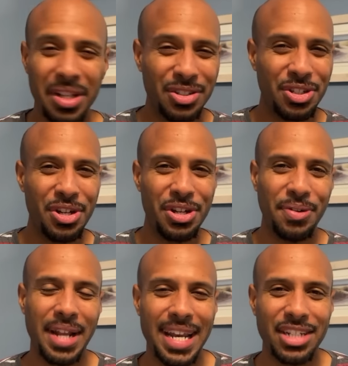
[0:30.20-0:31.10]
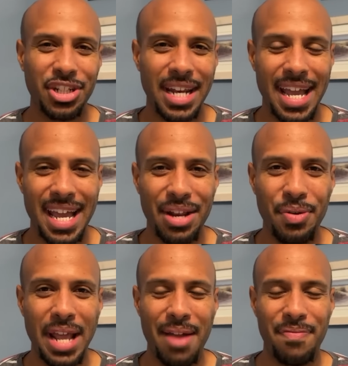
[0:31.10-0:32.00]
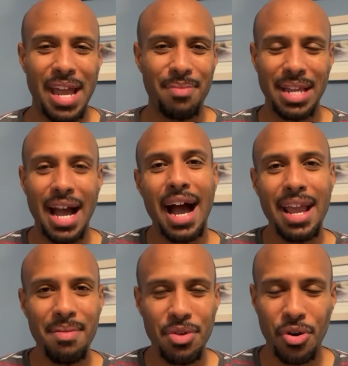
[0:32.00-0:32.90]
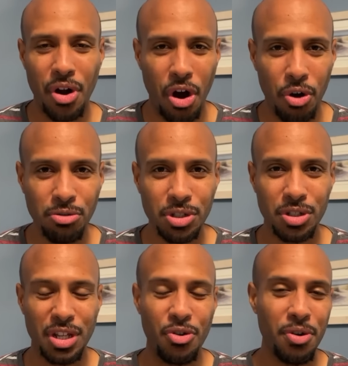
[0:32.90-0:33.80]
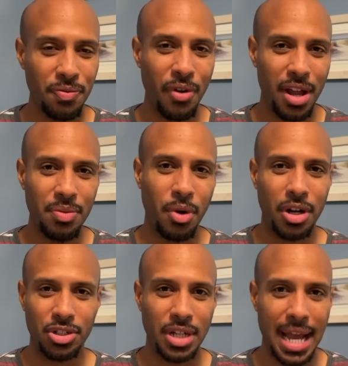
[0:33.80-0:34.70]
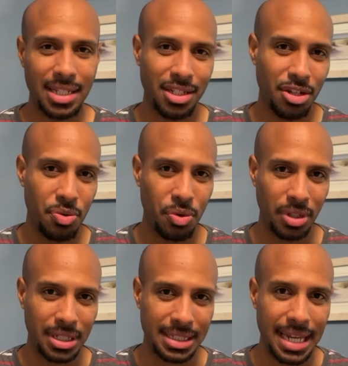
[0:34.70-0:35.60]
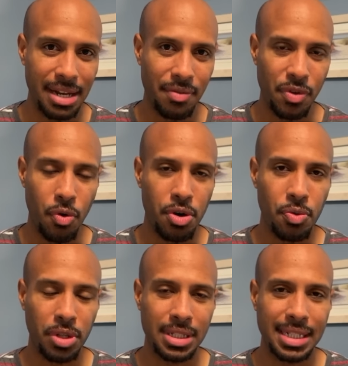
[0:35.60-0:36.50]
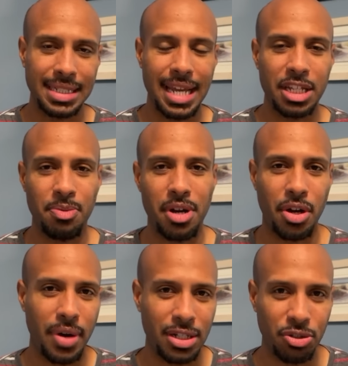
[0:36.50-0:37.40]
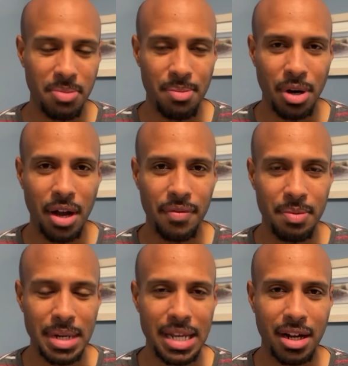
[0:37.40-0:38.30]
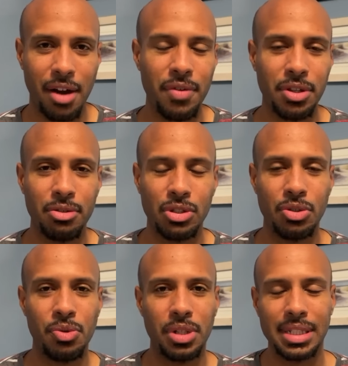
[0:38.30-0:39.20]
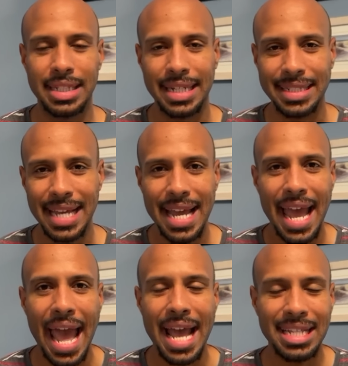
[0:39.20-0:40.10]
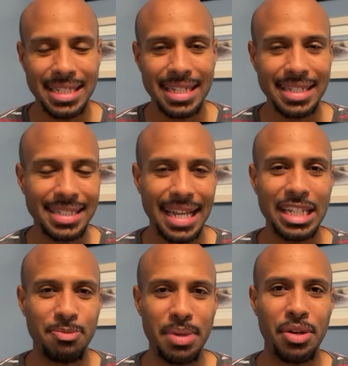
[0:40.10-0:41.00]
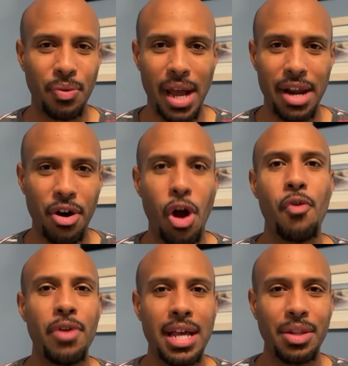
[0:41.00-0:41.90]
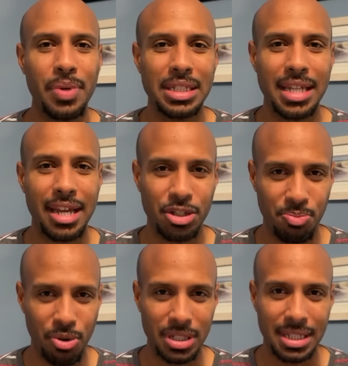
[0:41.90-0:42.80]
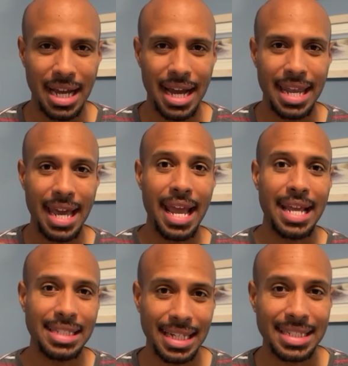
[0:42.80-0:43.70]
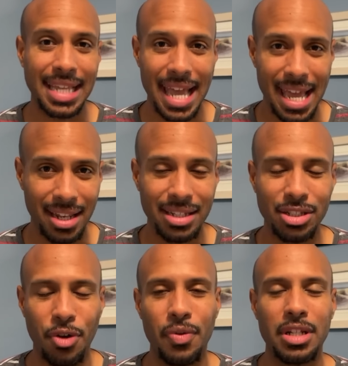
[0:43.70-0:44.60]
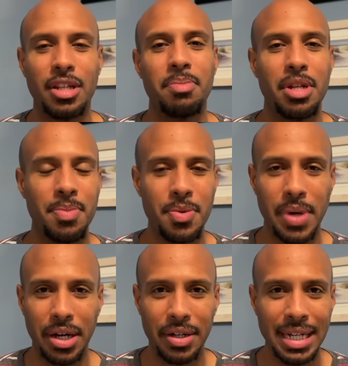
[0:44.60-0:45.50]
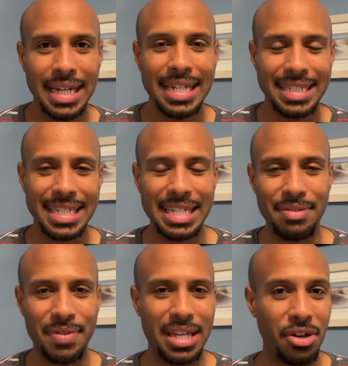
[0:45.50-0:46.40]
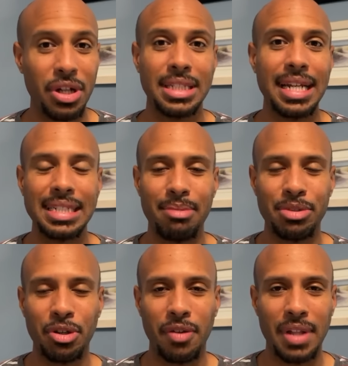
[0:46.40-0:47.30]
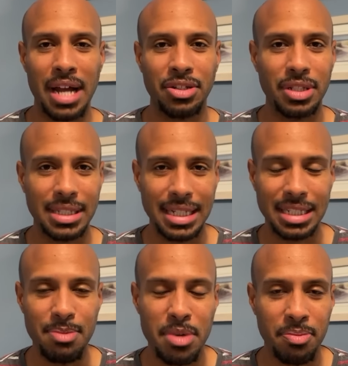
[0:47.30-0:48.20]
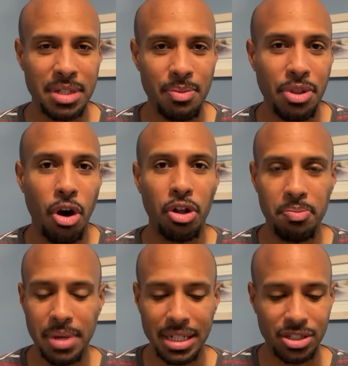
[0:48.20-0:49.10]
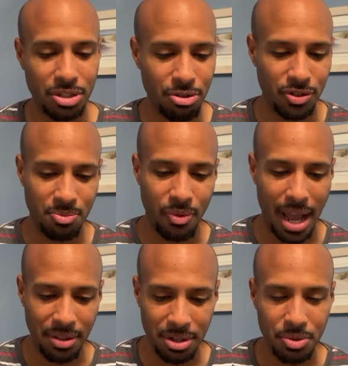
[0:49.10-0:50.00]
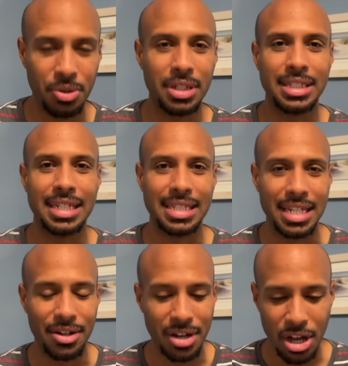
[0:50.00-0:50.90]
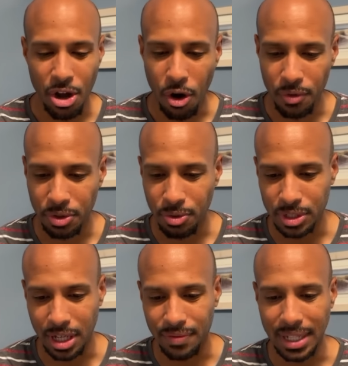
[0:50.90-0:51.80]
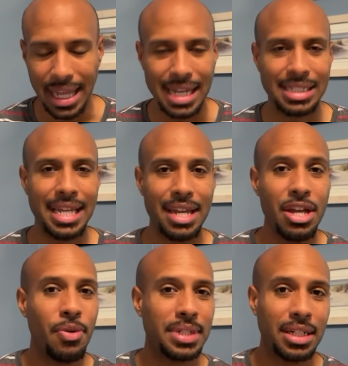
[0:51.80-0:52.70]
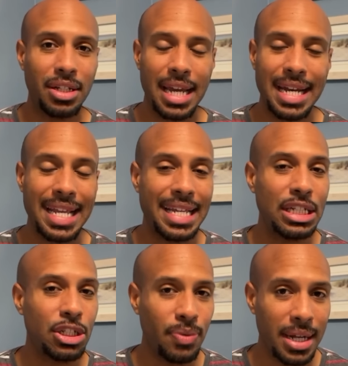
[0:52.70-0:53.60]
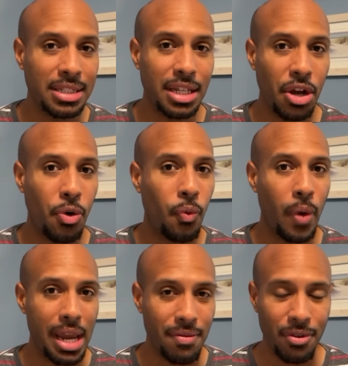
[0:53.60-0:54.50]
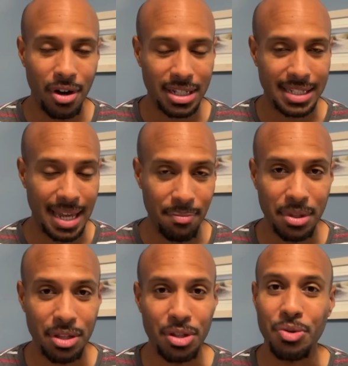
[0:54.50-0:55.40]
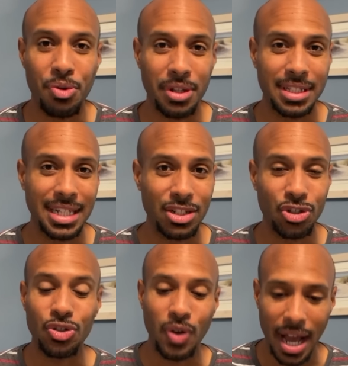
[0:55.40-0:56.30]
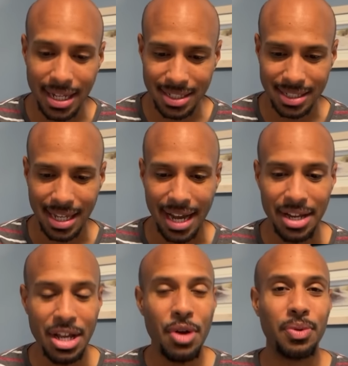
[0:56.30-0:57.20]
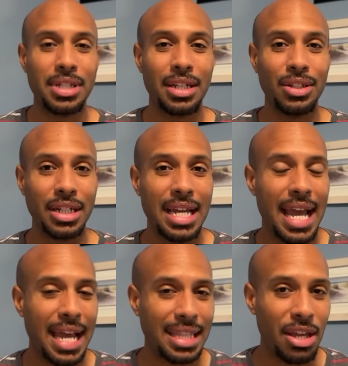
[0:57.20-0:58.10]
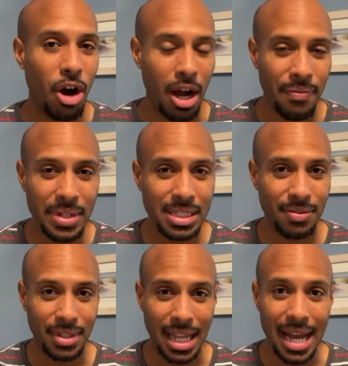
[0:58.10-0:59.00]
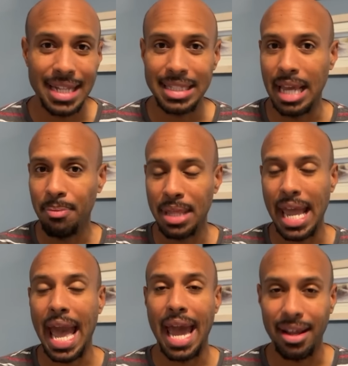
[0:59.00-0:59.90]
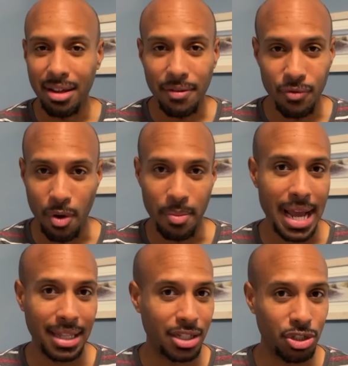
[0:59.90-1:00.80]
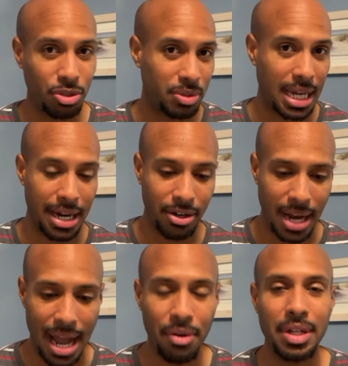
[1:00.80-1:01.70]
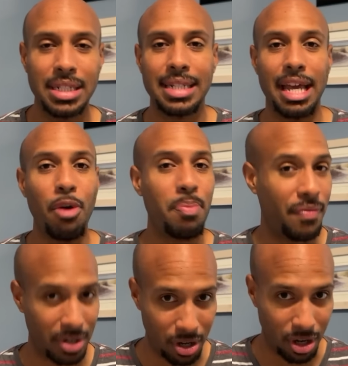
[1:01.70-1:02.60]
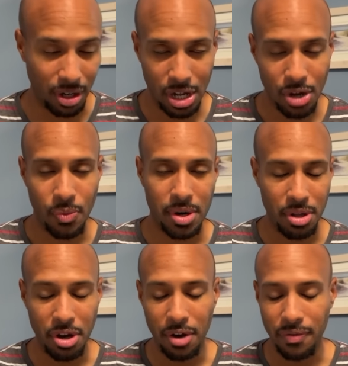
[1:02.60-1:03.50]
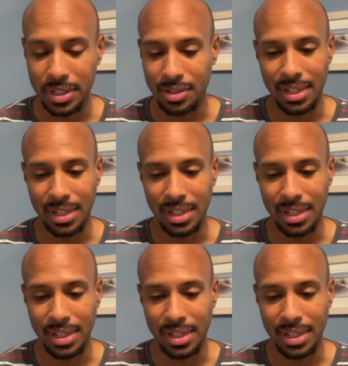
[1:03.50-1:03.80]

is good, Who Dat Nation and Who Dat family? I am your host, your friend, Ross Jackson, New Orleans native, your New Orleans Saints expert and credentialed member of the media covering those New Orleans Saints as the Saints beat writer over at LouisianaSports.net and Saints analyst over at WWL TV. And on today's episode of Locked On Saints, keep you up to date with all the biggest news from around the New Orleans Saints here over the course of the last day. We'll take a look at an interesting waiver attempt that the New Orleans Saints tried to sign. We'll take a look at the offensive line depth, adding a former LSU Tiger. How does it help, if at all, where the offensive